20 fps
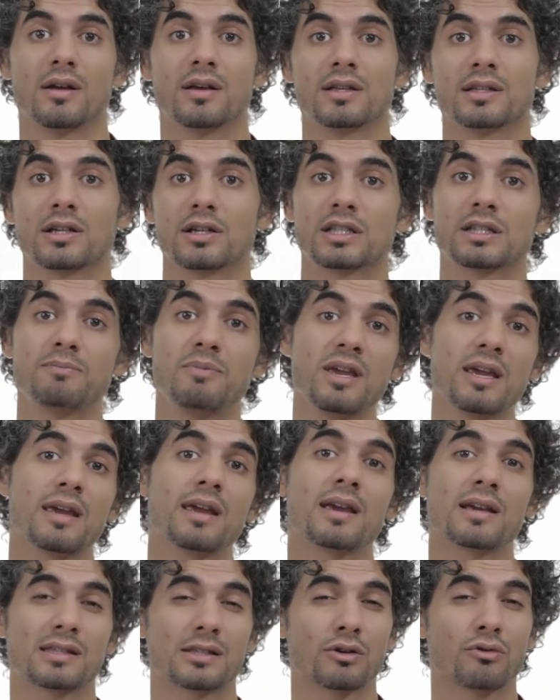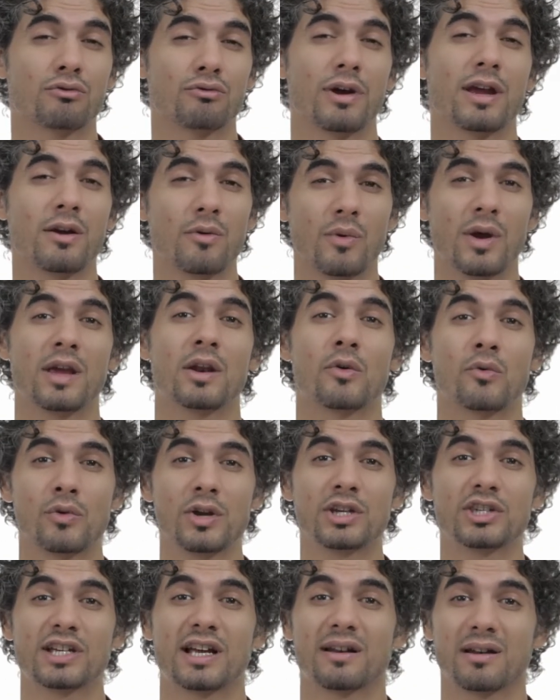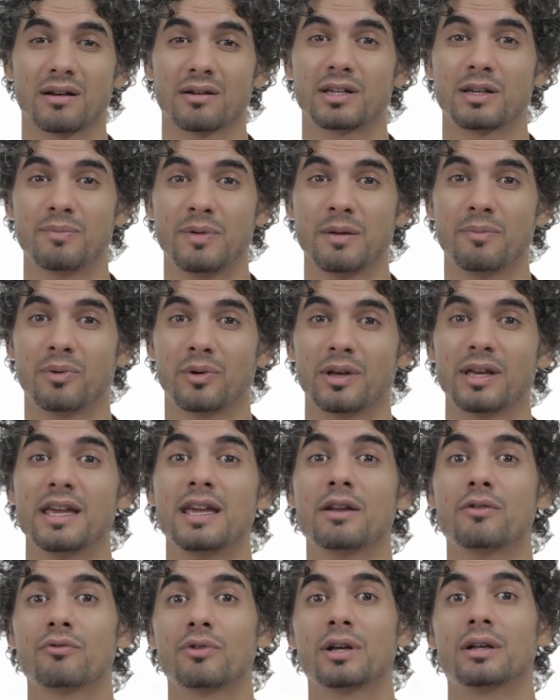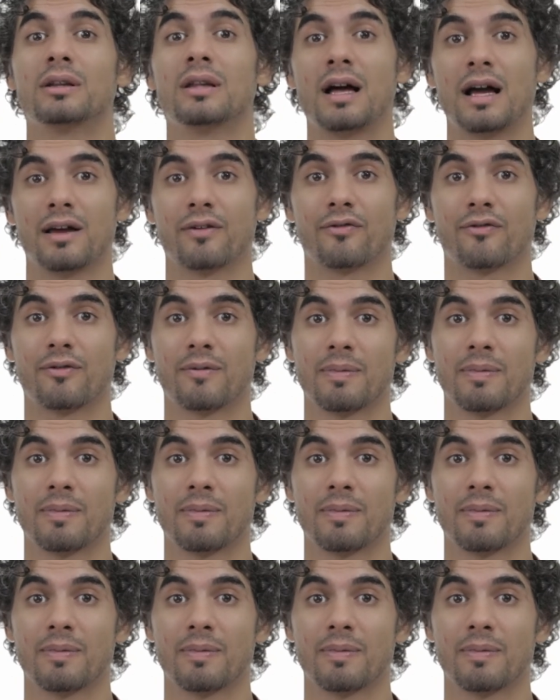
So speaking is a great way to reach out to people in real life.